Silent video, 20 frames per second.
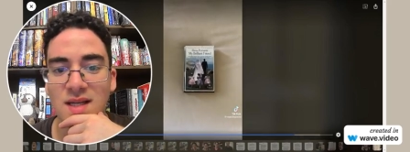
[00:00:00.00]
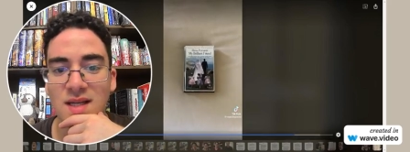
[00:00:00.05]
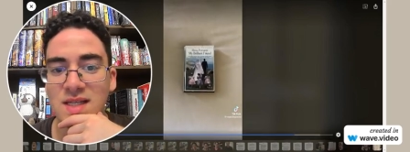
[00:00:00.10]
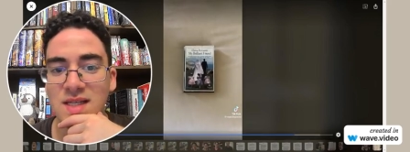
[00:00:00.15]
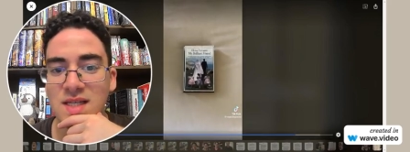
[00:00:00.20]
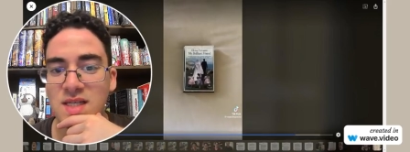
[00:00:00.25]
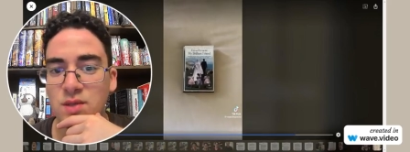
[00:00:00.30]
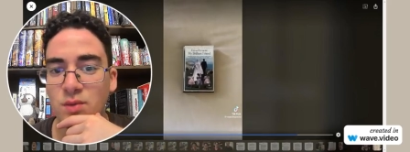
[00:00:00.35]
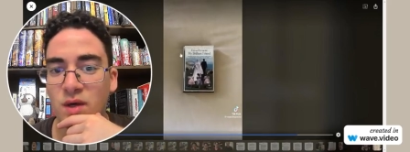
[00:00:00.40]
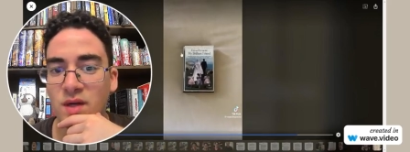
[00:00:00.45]

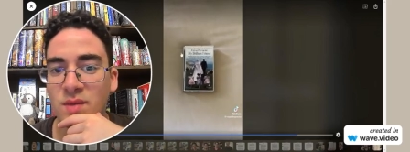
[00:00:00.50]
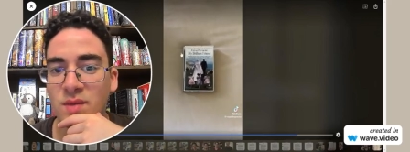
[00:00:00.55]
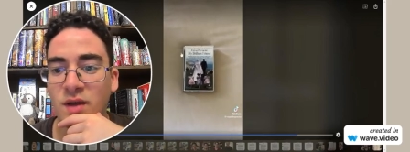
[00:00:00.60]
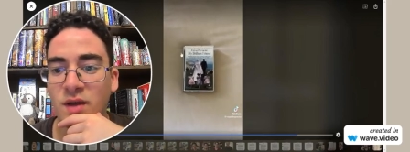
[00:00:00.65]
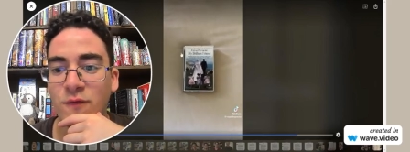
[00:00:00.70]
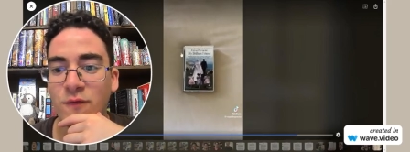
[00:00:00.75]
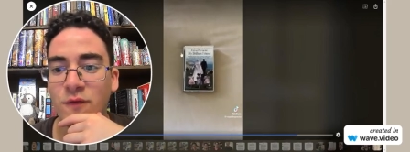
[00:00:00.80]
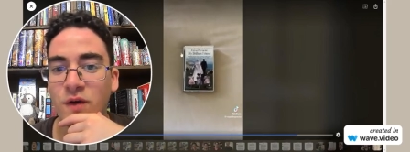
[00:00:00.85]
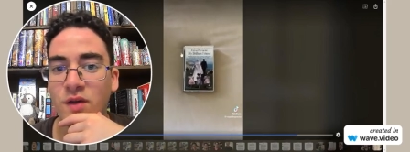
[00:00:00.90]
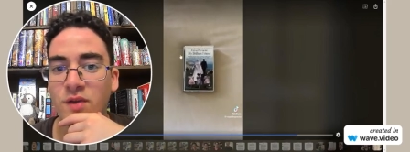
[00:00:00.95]
This one
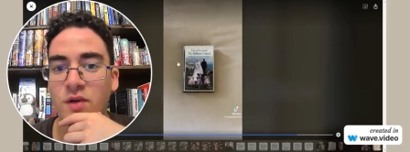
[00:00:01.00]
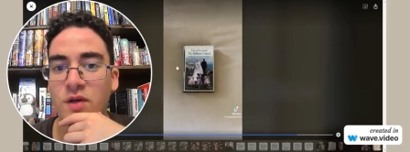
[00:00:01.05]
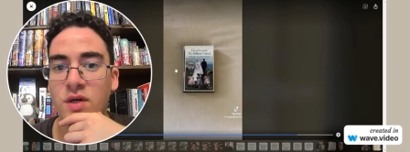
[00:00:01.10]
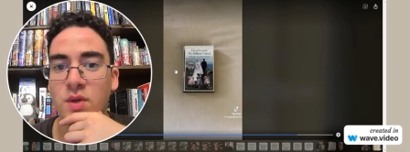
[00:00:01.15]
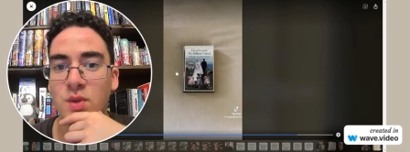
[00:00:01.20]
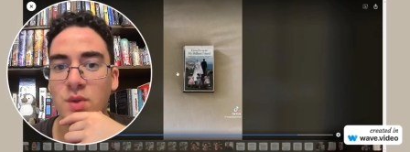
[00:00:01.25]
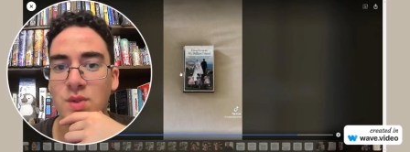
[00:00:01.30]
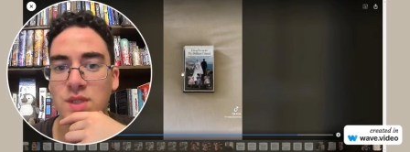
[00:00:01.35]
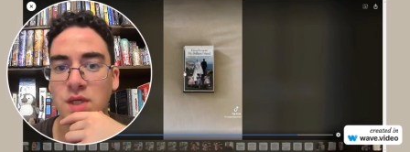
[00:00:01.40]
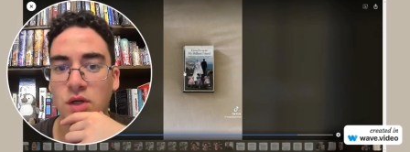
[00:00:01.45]
my father
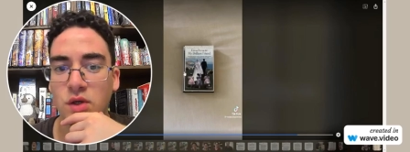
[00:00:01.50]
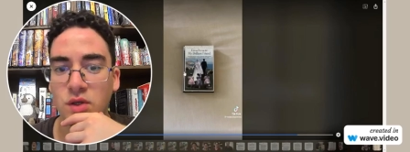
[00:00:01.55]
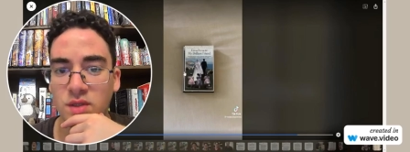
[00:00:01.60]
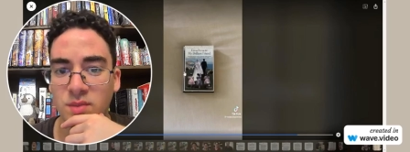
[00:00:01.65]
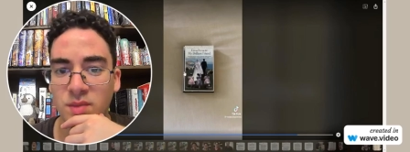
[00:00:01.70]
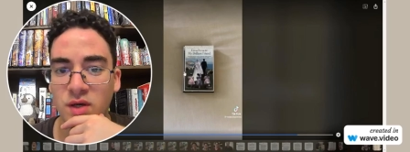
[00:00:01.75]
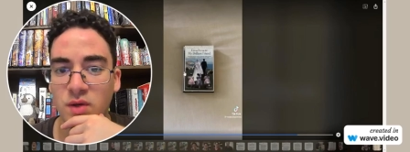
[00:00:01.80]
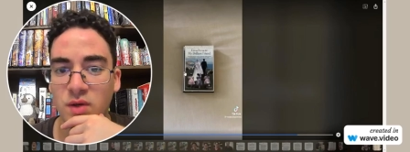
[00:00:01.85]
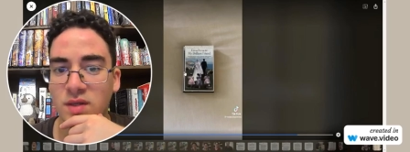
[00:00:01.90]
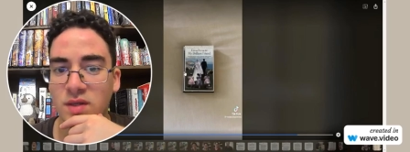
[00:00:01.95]
knows a lot
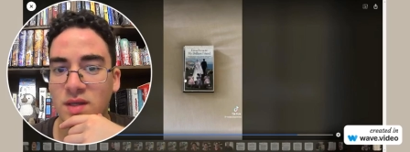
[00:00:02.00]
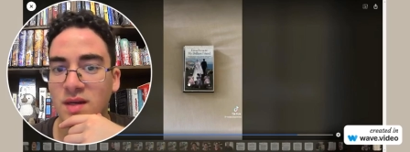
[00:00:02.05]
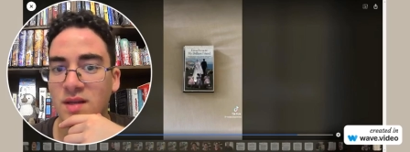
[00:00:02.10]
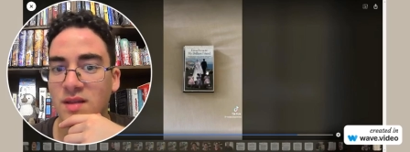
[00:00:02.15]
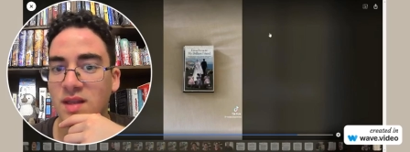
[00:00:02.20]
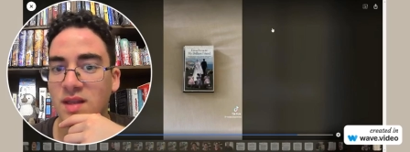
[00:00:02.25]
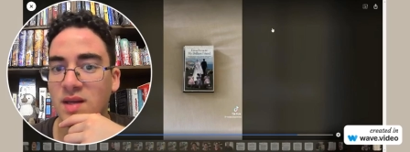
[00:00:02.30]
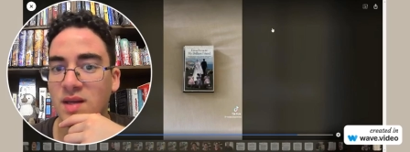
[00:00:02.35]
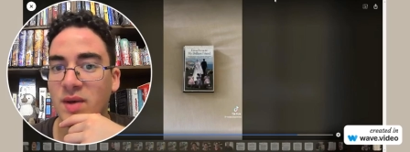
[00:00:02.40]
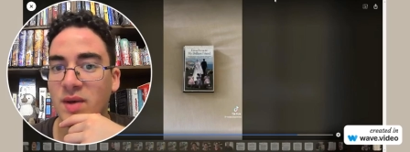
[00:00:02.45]
about,
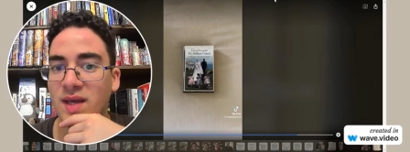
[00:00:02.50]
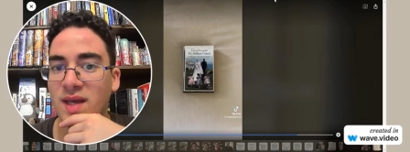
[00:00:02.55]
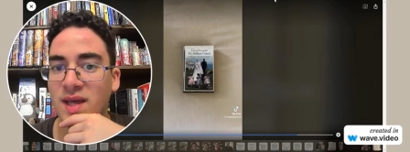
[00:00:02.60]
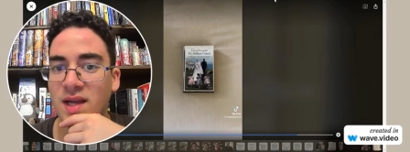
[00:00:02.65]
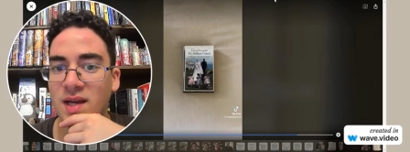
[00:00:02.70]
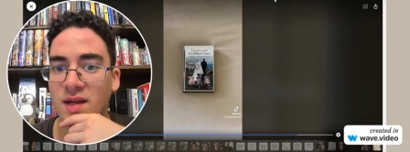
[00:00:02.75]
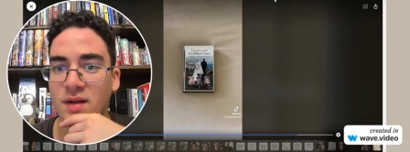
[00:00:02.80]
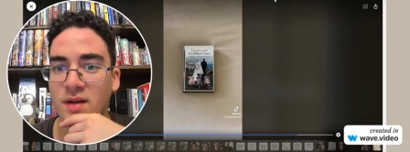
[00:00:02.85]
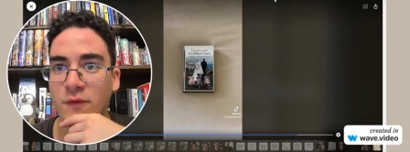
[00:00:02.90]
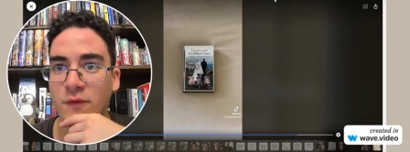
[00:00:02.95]
anything by
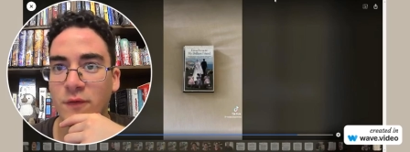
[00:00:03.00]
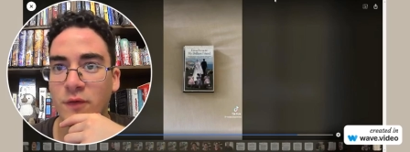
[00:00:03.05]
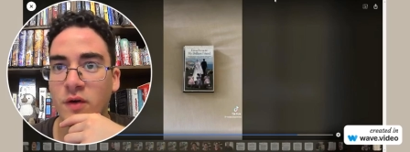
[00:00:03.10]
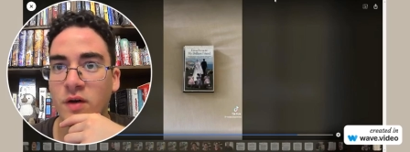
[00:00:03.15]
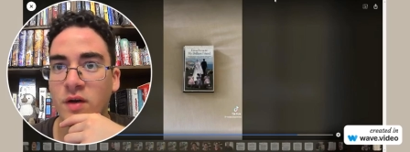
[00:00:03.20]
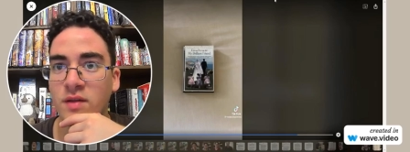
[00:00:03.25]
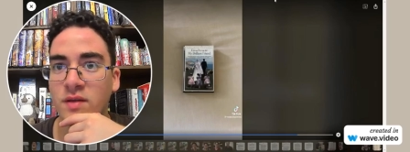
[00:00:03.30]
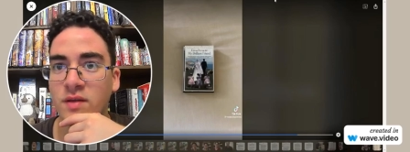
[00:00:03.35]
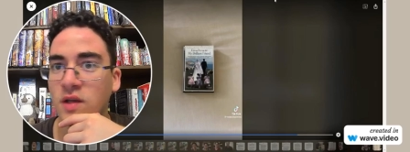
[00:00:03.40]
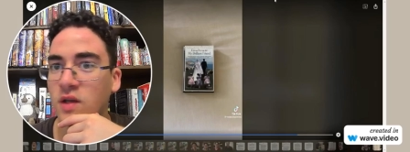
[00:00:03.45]
Elena
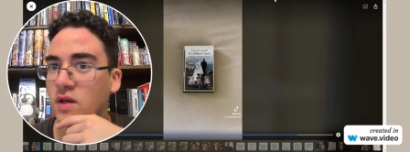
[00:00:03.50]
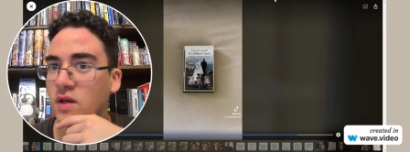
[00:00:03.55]
Ferrante,